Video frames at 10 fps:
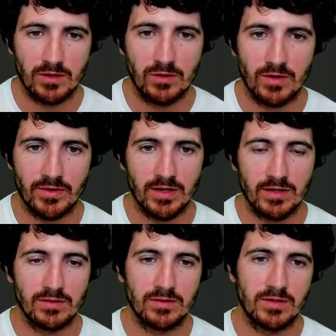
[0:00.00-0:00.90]

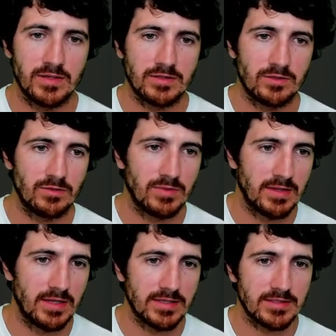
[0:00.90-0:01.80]
URL is going to be
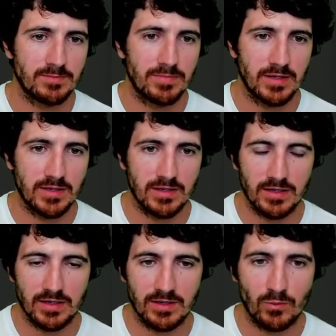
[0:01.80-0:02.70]
this, but
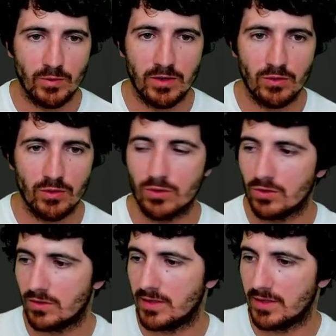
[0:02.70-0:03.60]
we
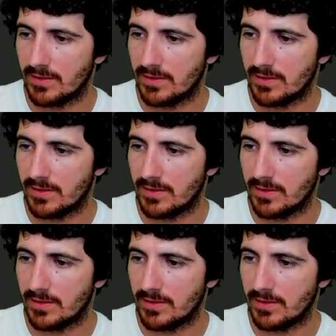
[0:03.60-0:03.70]
could,